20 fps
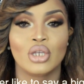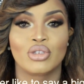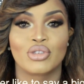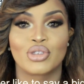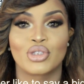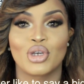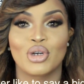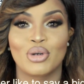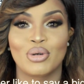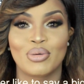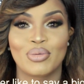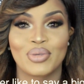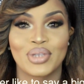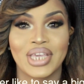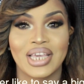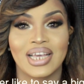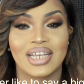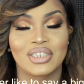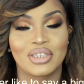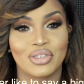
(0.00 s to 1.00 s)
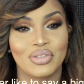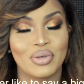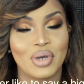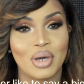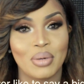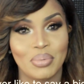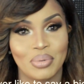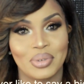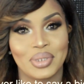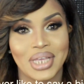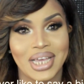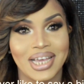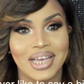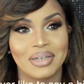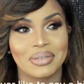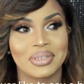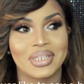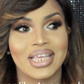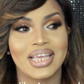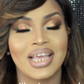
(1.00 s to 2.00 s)
So yeah, I just thought I'll put that
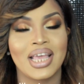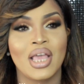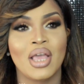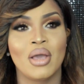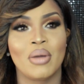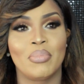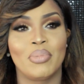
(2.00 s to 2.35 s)
out there.